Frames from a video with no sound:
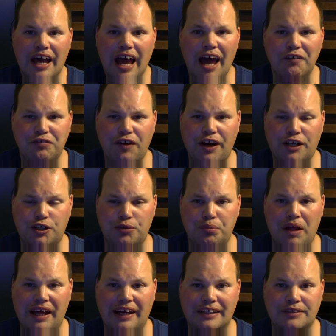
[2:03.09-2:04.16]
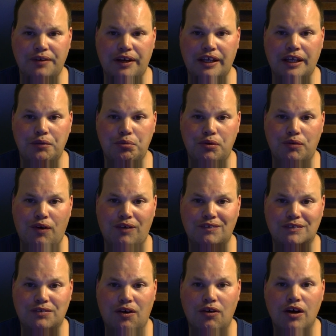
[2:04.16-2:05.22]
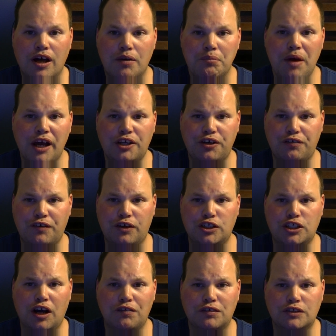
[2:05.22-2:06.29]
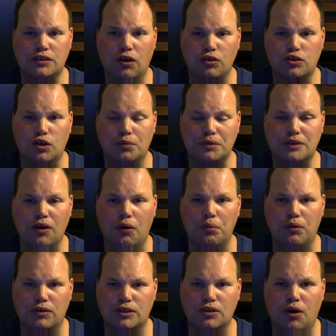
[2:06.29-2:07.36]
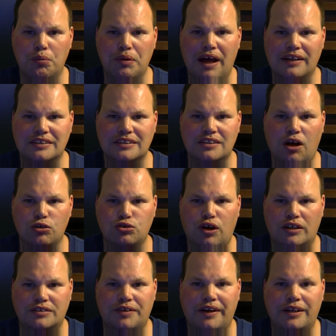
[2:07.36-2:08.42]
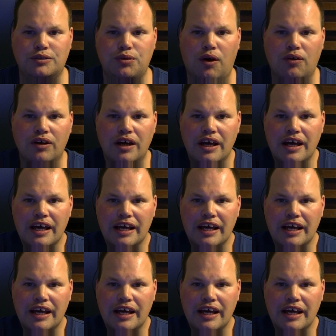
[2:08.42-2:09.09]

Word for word: Have for extra blankets ready to keep you warm as well. Make sure if your shovel, snow scoop, snowboard, snow plows, and salt trucks ready as well.